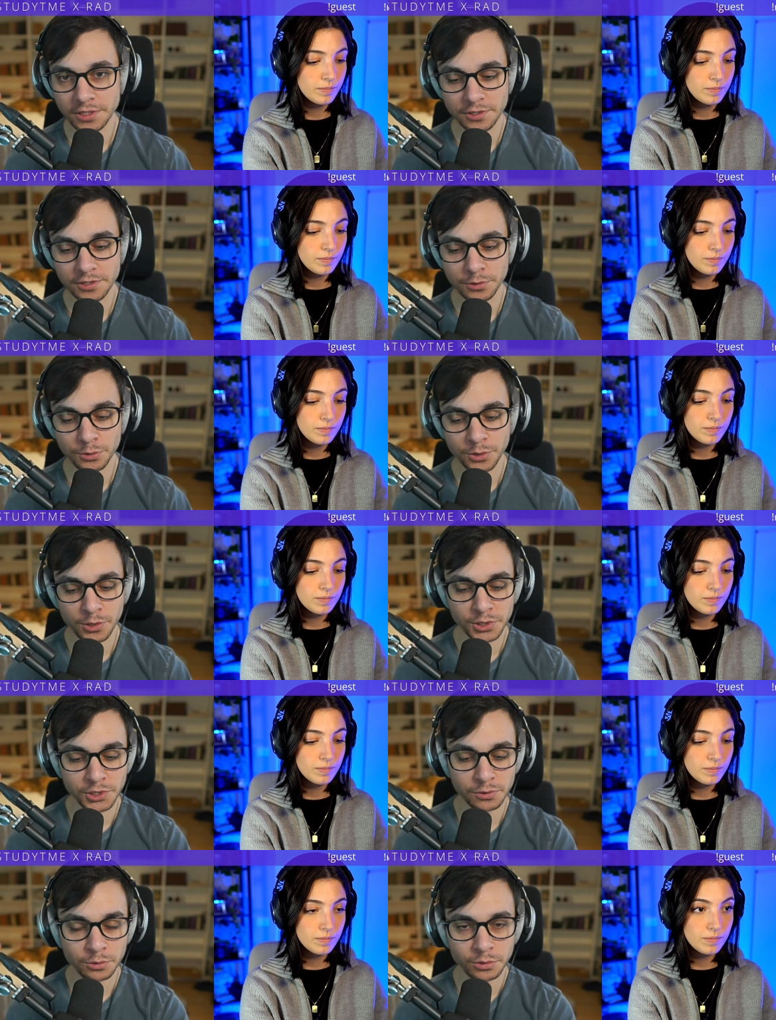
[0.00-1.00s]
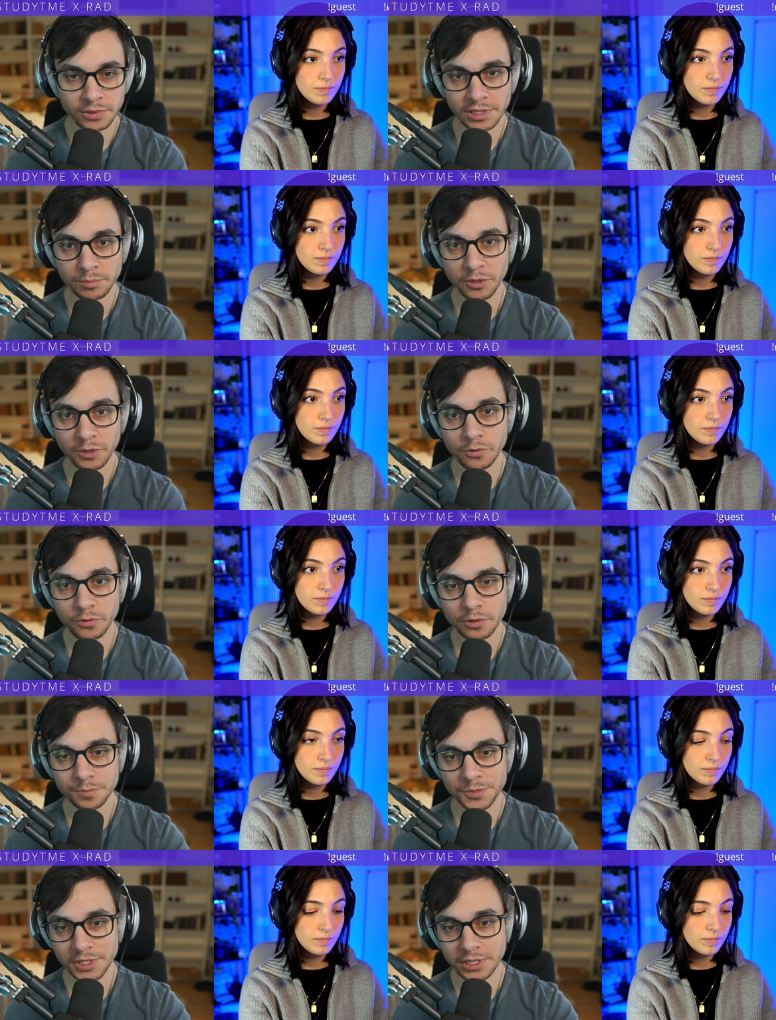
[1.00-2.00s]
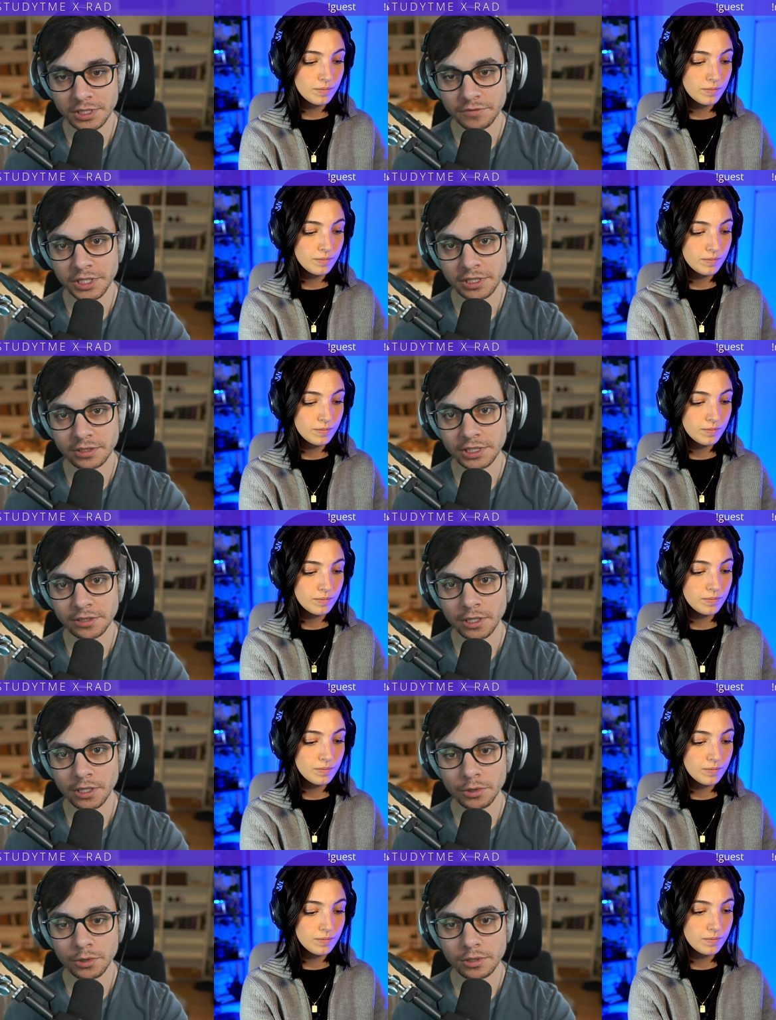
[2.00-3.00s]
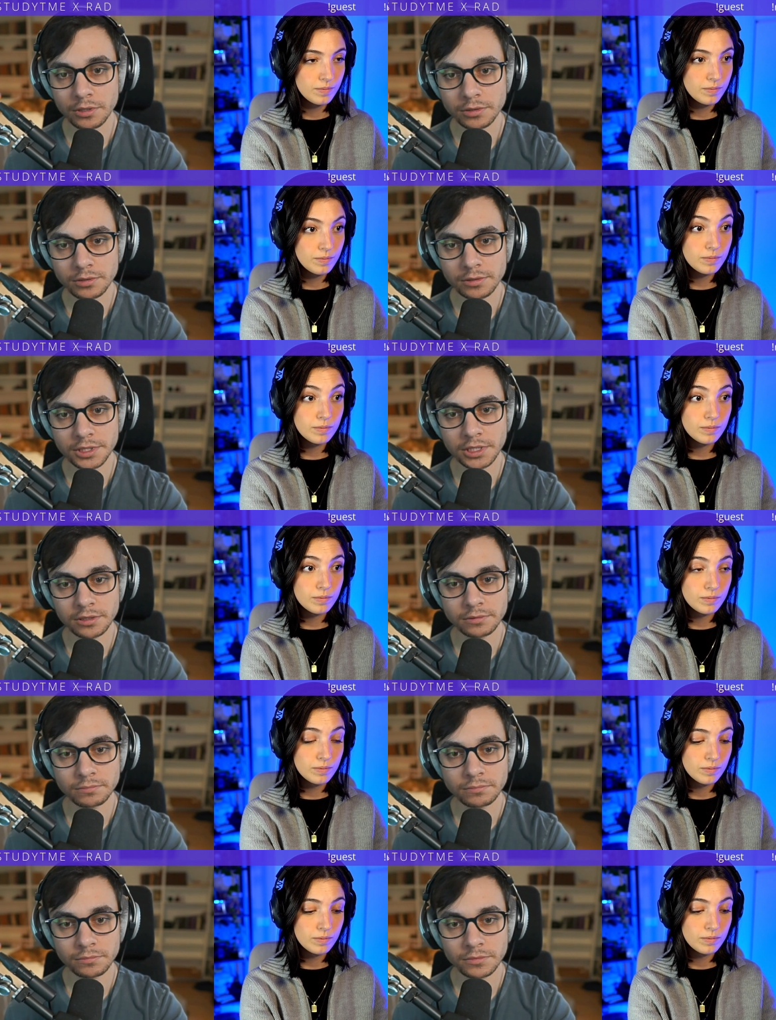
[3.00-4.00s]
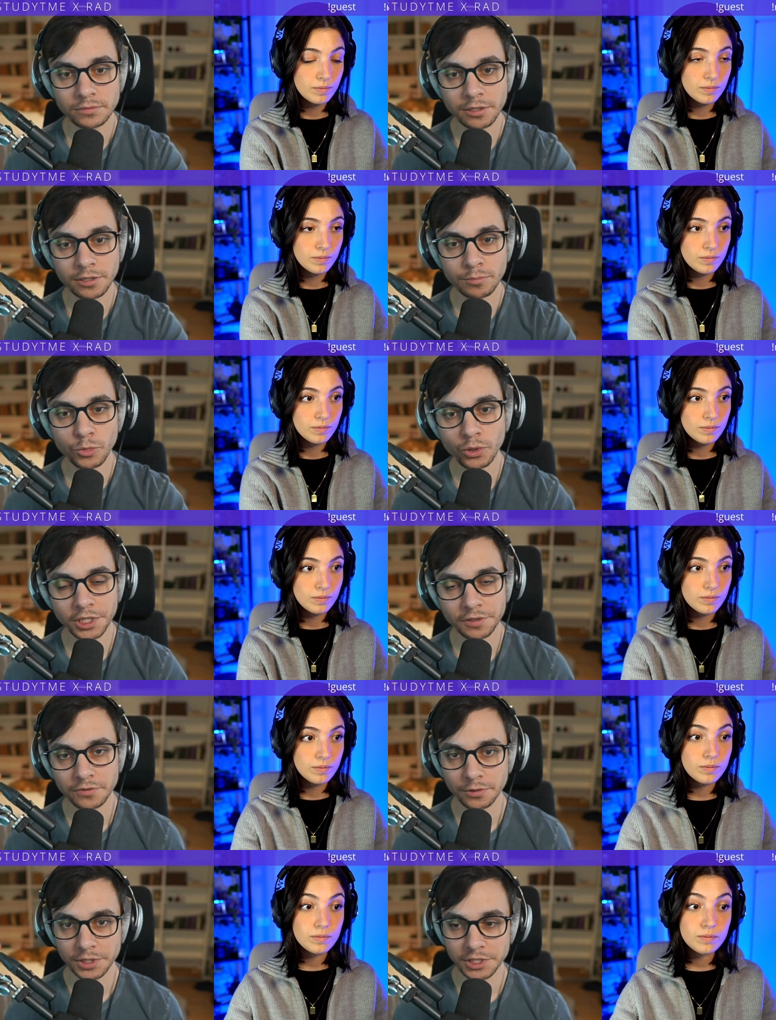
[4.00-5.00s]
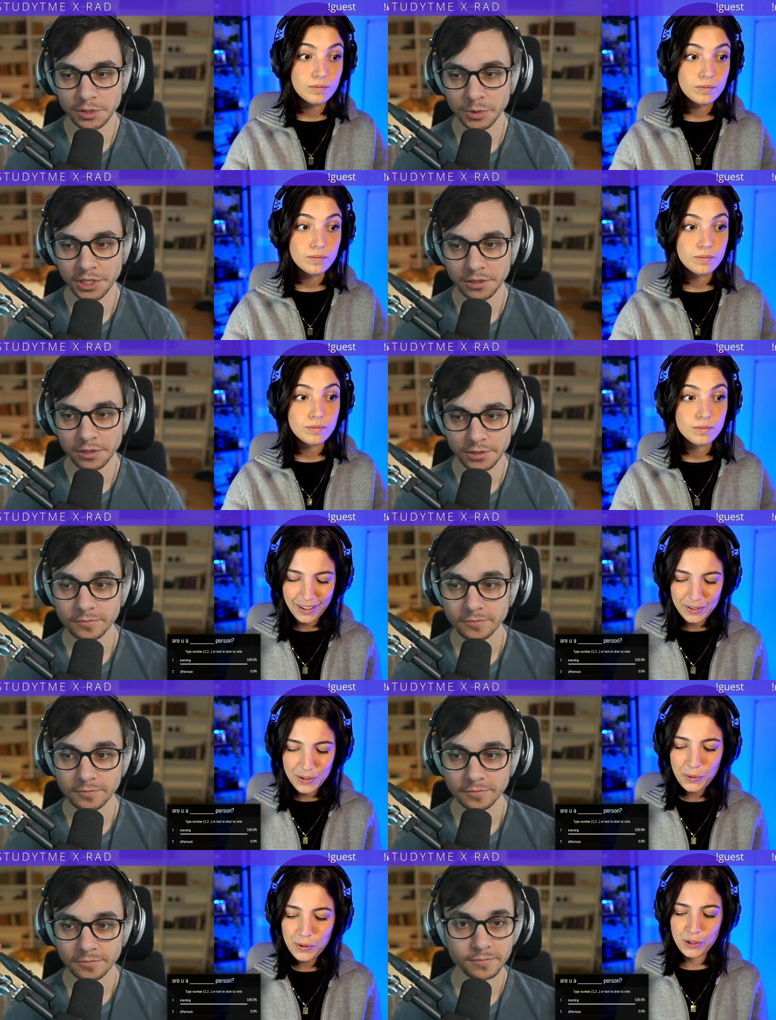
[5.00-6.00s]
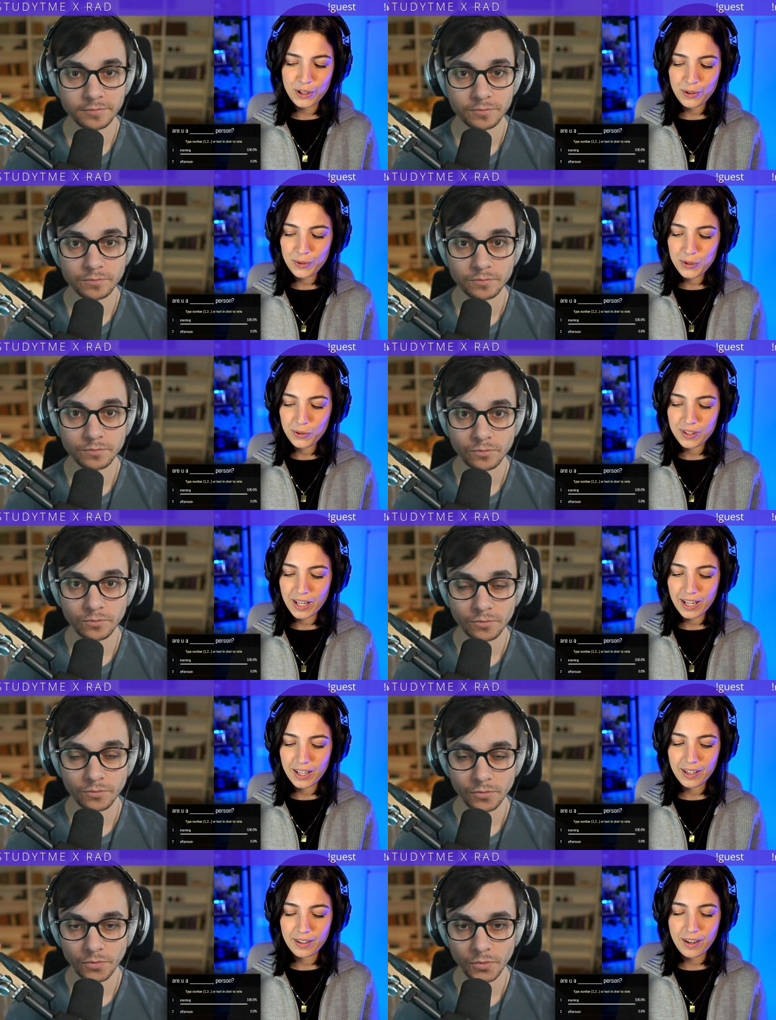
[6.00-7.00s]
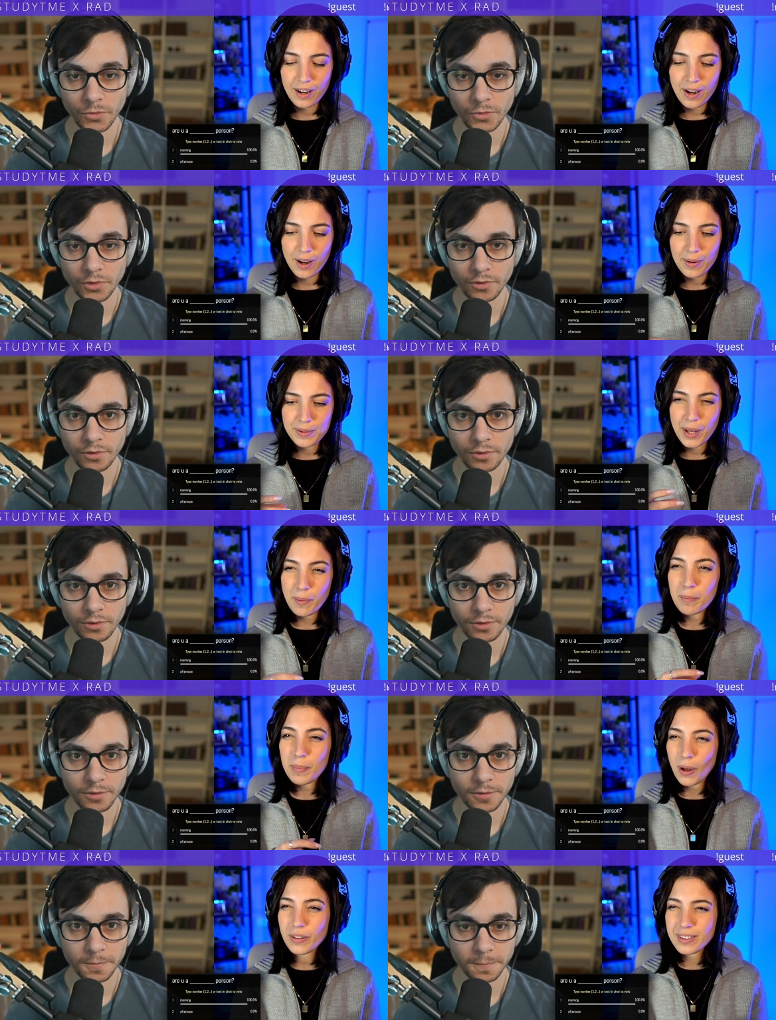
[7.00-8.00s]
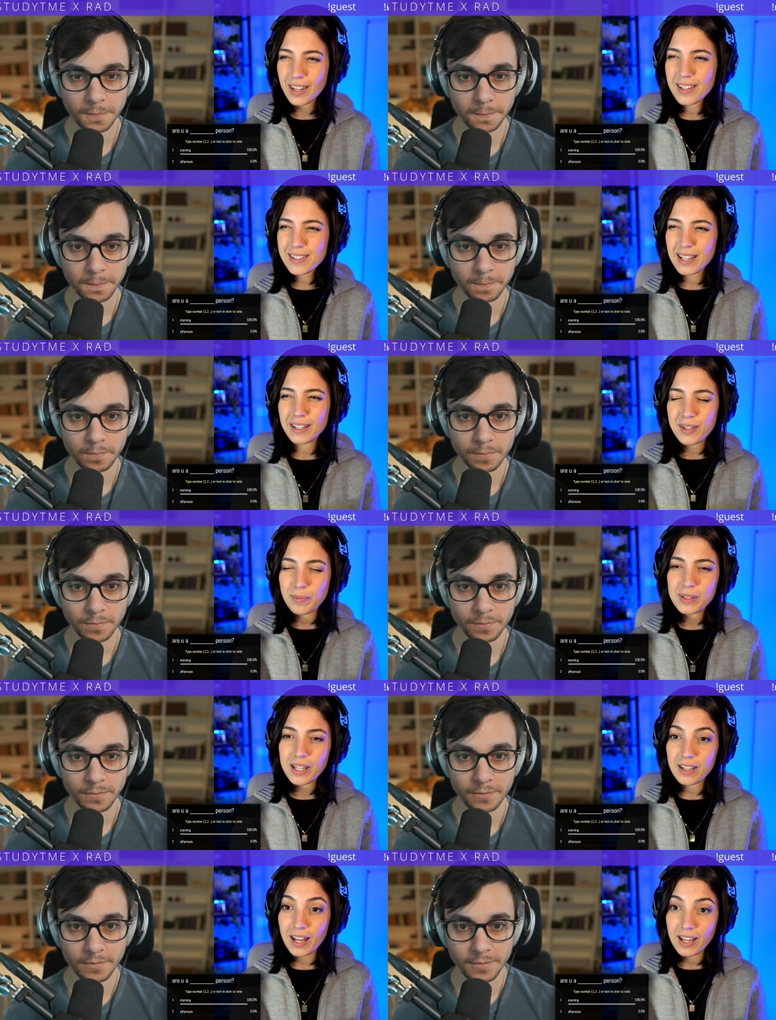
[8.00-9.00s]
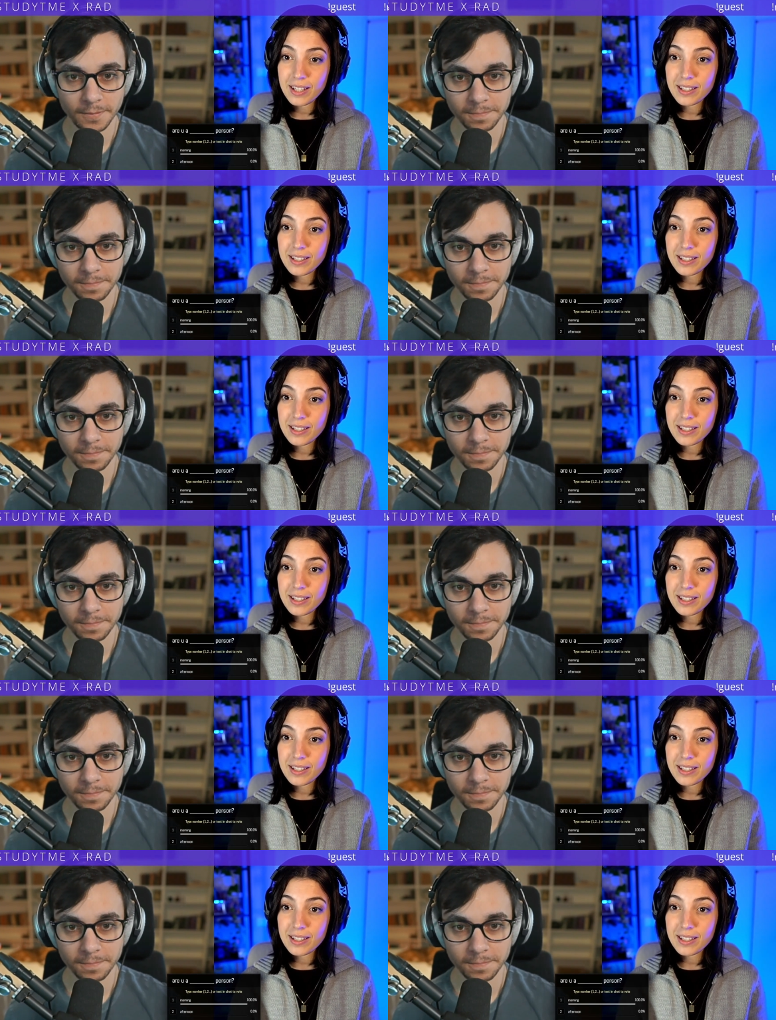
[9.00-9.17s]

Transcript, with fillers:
Speaker 1: who go to school, they perform significantly lower than their morning focused peers.
Speaker 2: So you can also take uh, some blood tests, like some DNA